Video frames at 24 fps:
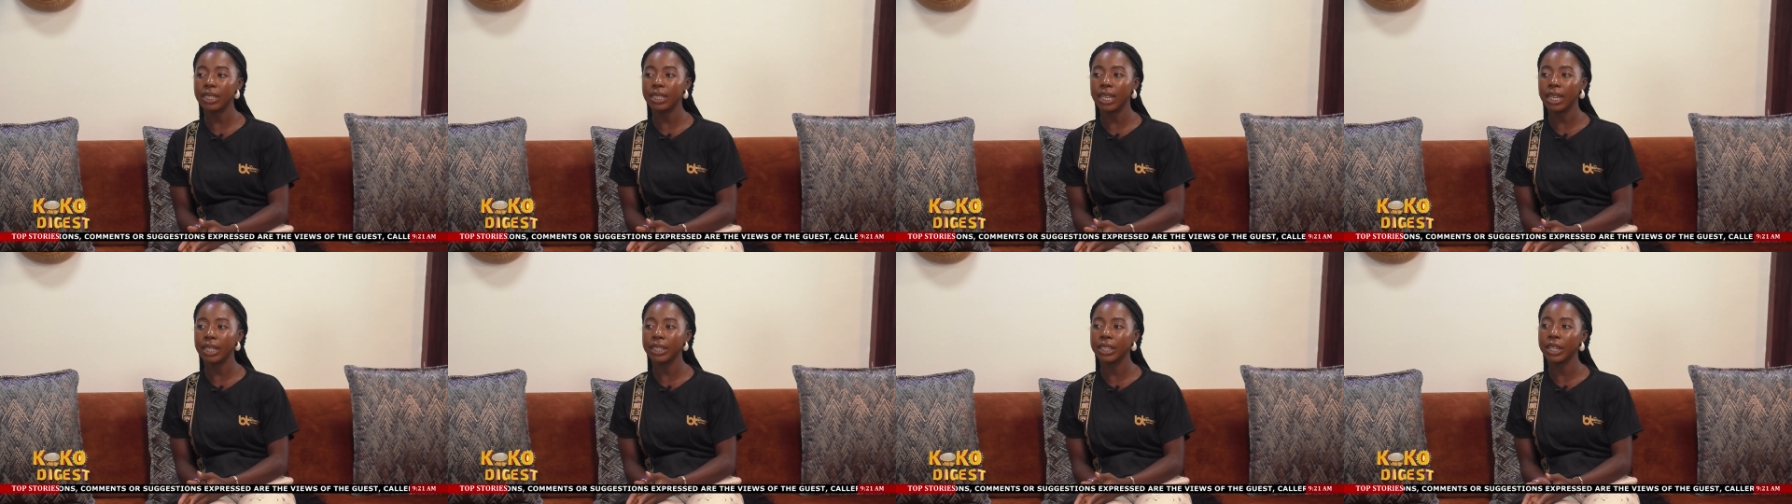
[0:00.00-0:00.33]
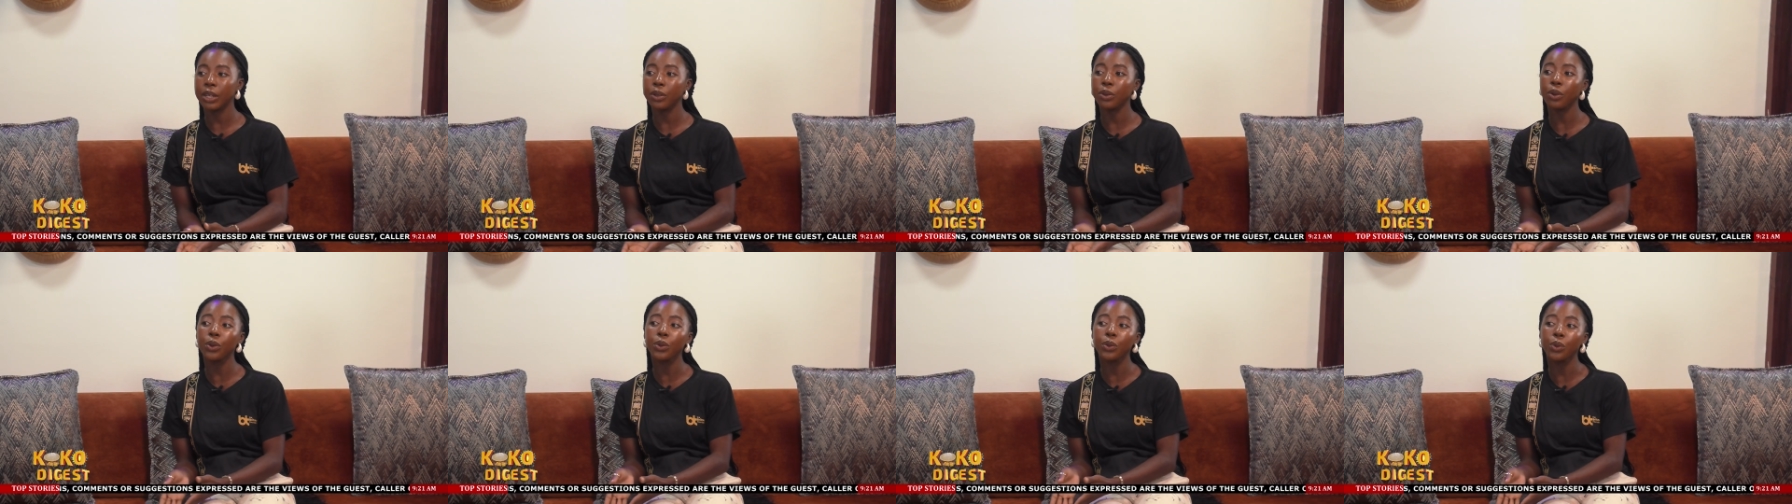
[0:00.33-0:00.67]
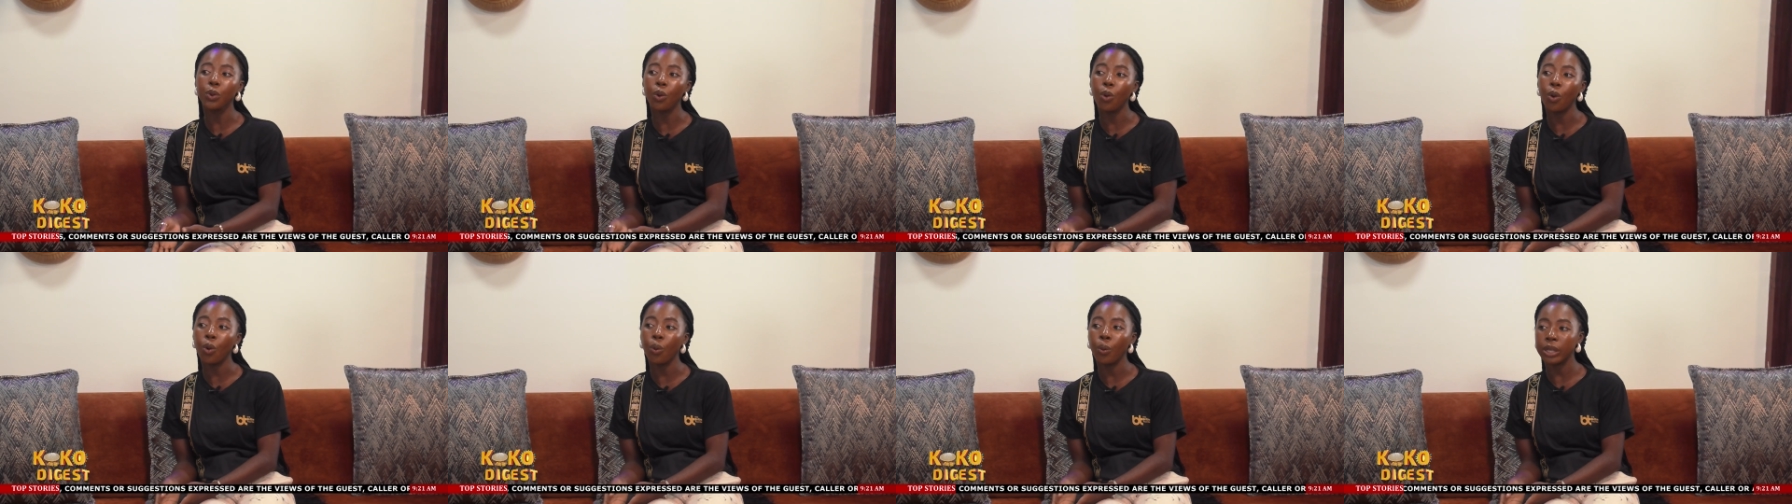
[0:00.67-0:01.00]
just that yeah. they don't
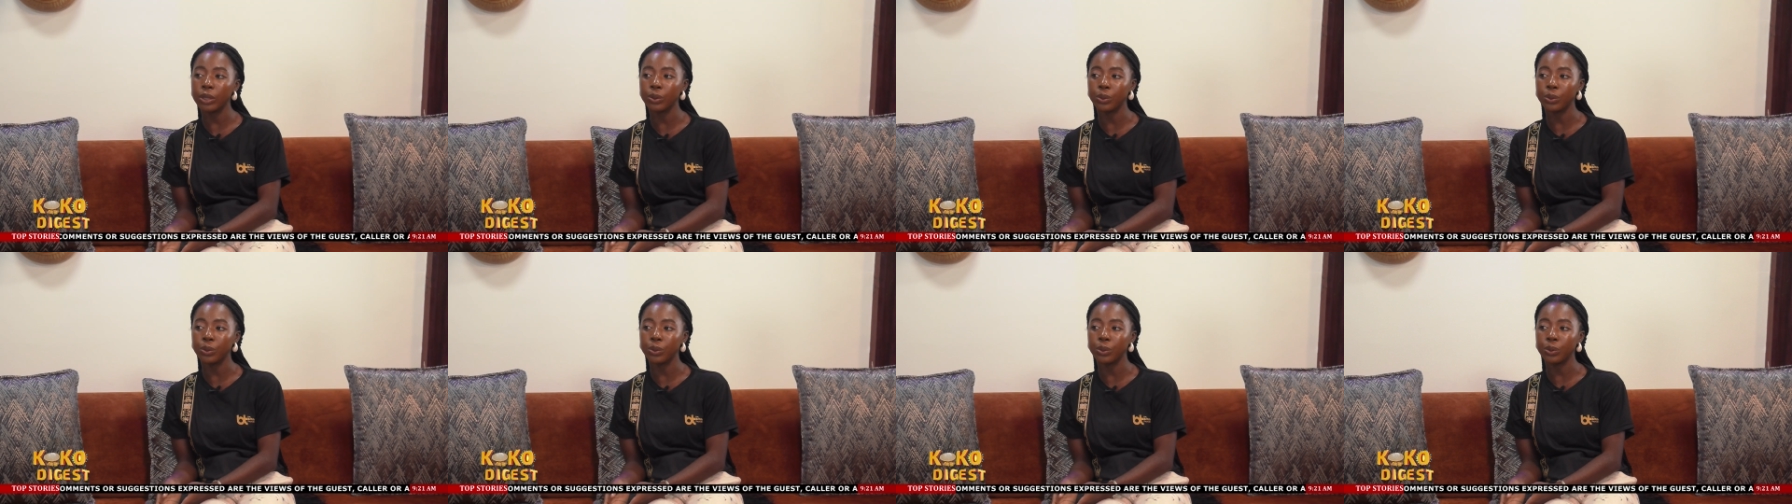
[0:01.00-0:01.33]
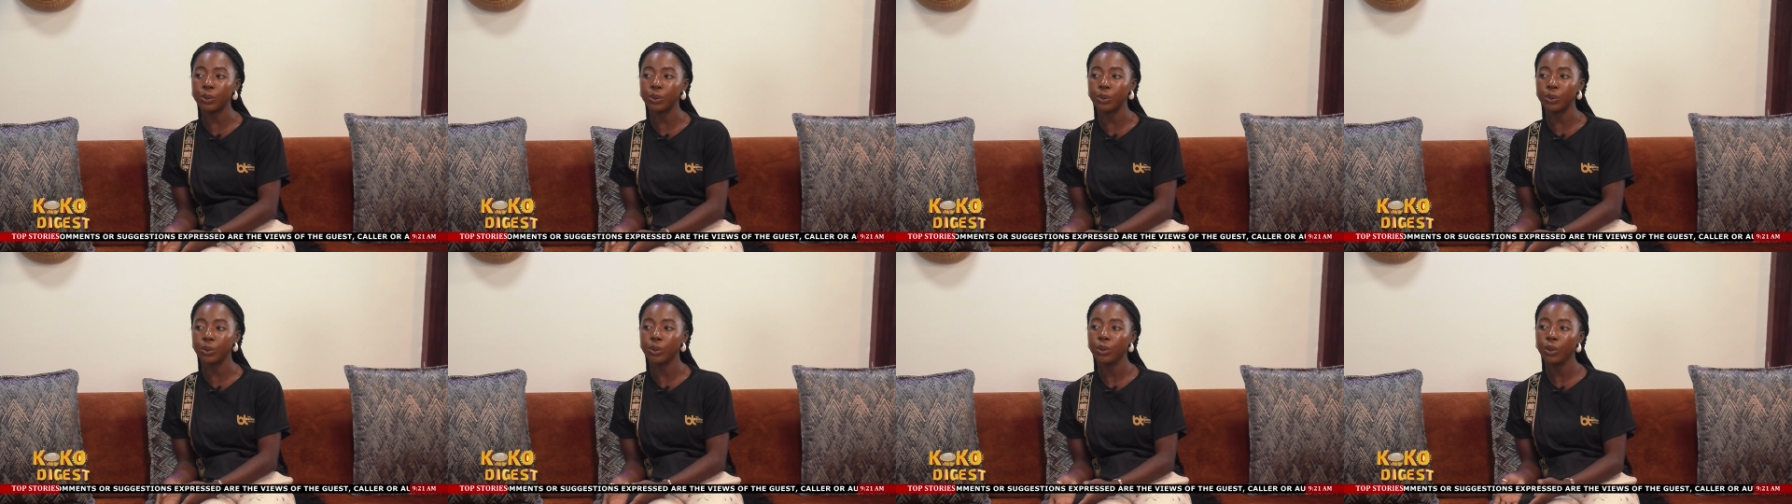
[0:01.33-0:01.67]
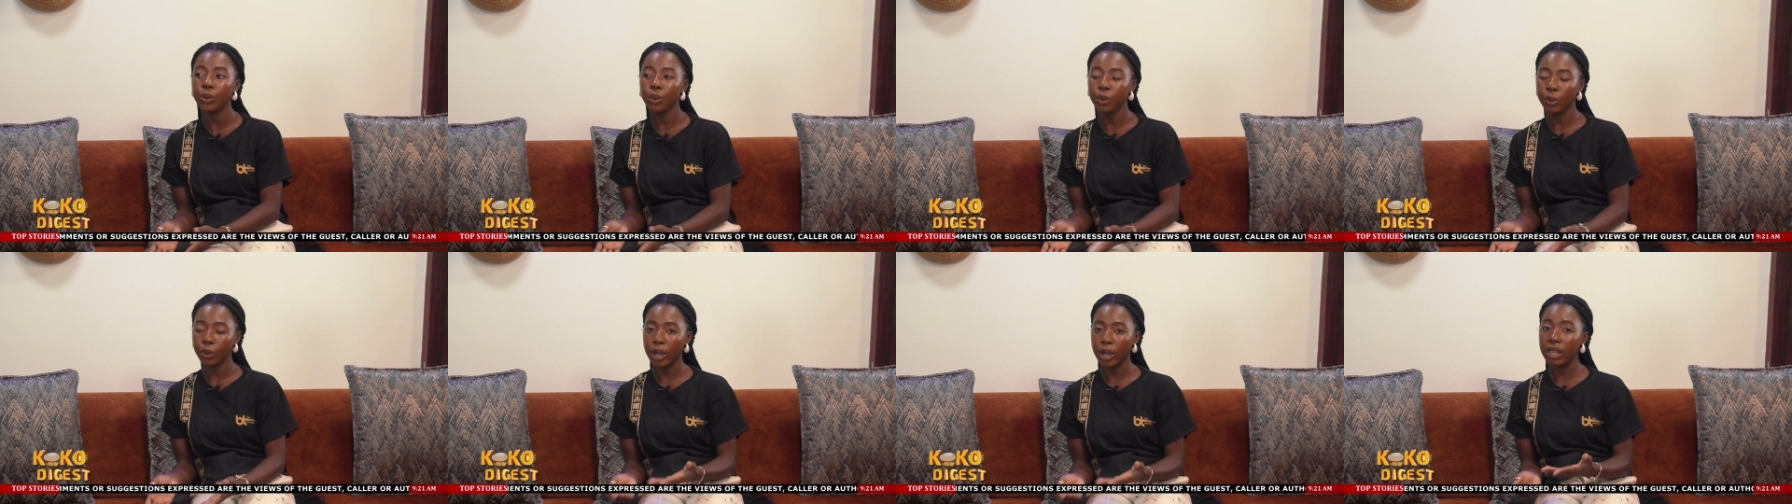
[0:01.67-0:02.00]
know where to
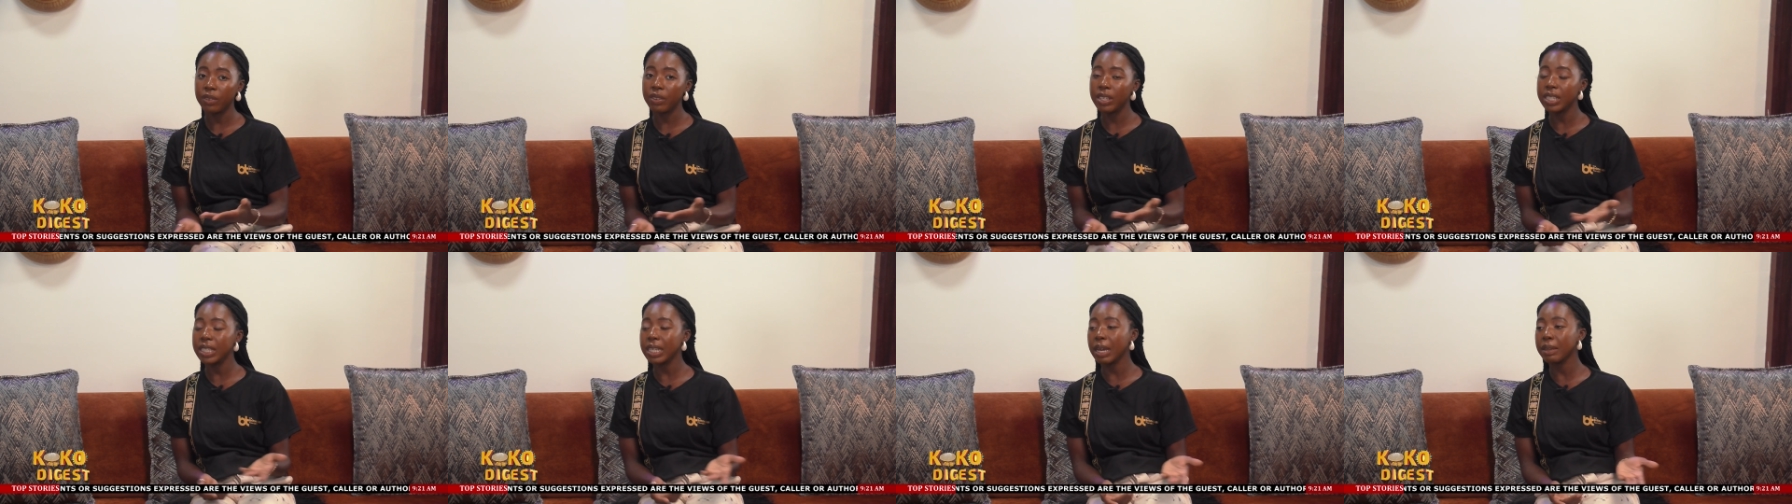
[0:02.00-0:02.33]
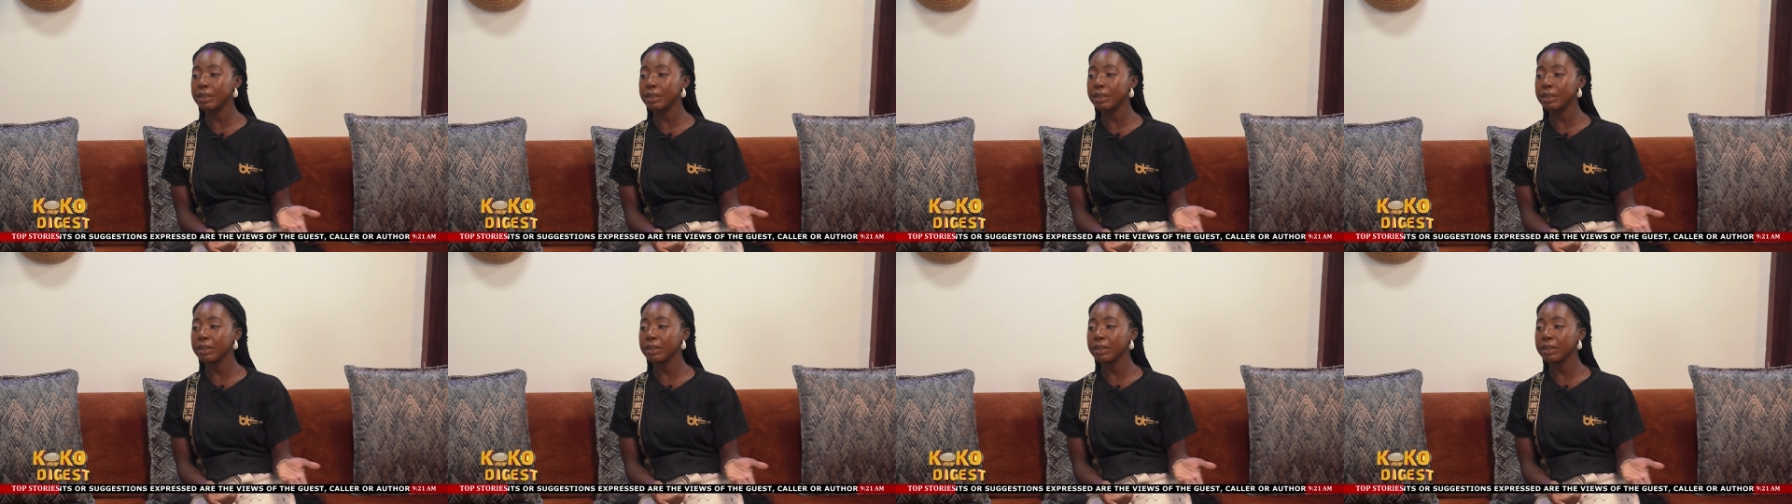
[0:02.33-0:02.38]
go.